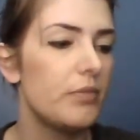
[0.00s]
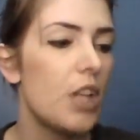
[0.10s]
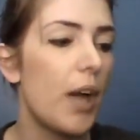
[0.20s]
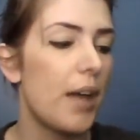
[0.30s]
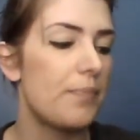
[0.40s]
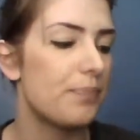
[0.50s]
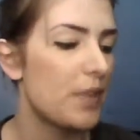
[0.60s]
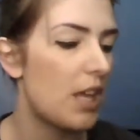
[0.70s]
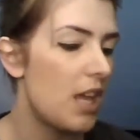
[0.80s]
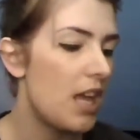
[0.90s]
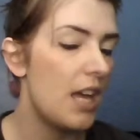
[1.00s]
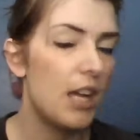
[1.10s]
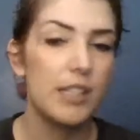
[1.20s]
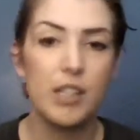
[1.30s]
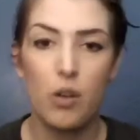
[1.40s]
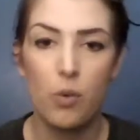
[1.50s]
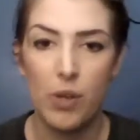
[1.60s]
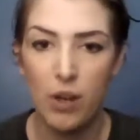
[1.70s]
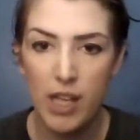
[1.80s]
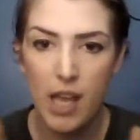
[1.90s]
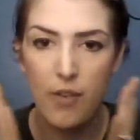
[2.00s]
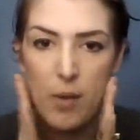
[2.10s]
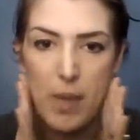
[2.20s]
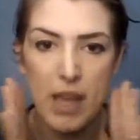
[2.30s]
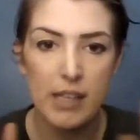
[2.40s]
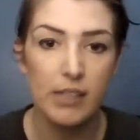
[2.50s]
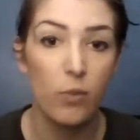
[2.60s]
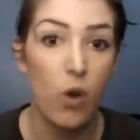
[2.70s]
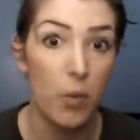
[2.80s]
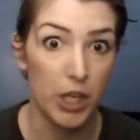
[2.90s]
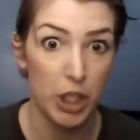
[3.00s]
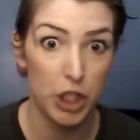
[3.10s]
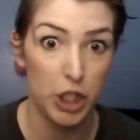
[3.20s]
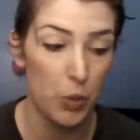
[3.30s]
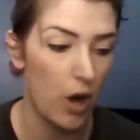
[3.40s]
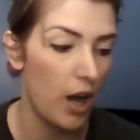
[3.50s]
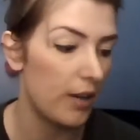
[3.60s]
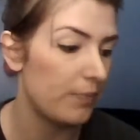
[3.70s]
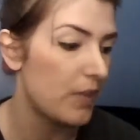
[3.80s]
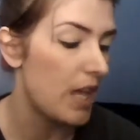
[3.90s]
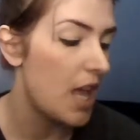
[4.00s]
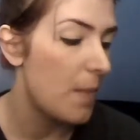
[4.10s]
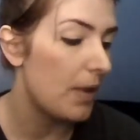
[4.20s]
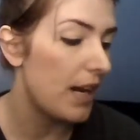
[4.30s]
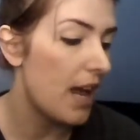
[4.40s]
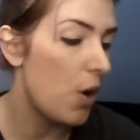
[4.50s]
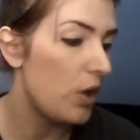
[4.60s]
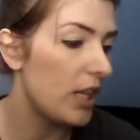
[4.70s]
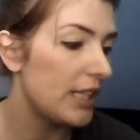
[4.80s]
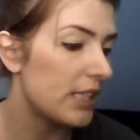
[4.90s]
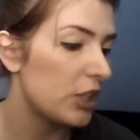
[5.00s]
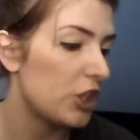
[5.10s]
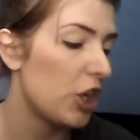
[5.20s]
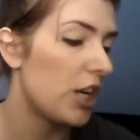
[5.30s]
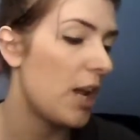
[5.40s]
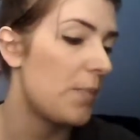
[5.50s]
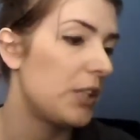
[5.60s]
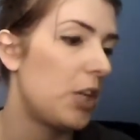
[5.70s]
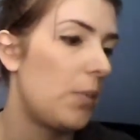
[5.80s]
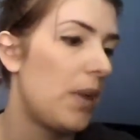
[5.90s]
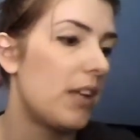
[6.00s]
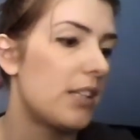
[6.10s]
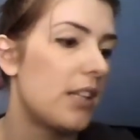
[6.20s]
Okay, so we already have our base of what we're gonna do on, but now let's turn it up a little bit.